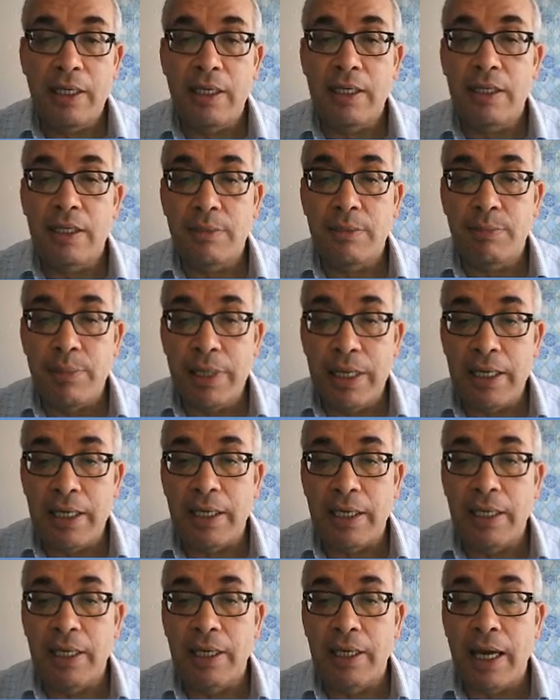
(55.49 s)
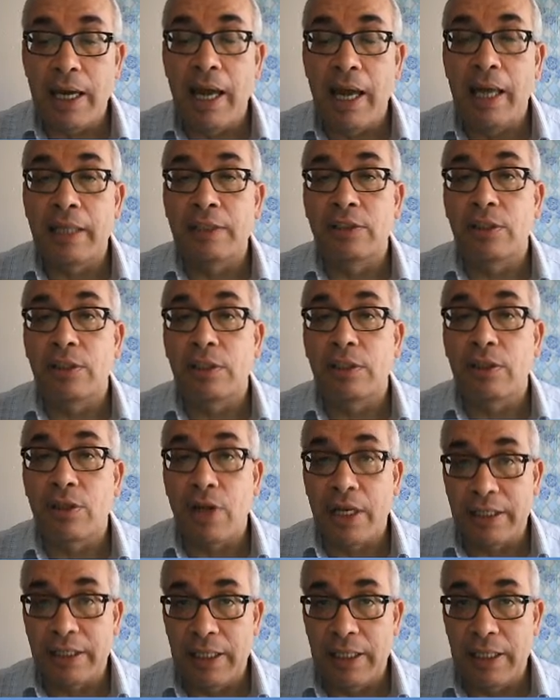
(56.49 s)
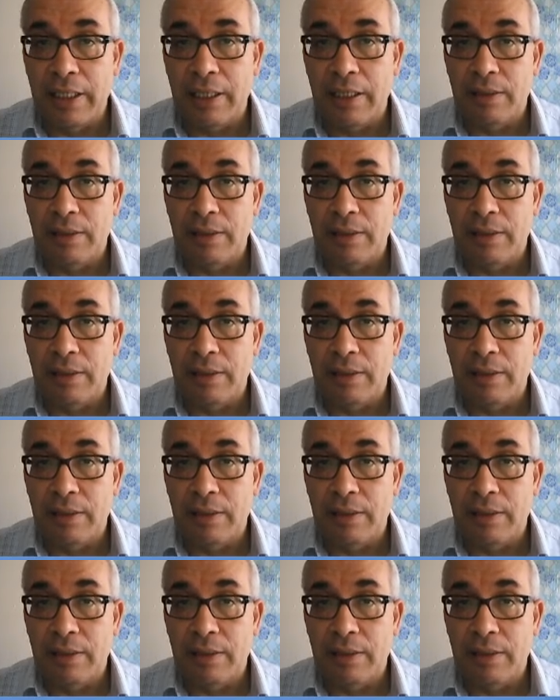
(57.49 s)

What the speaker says: speaking and writing.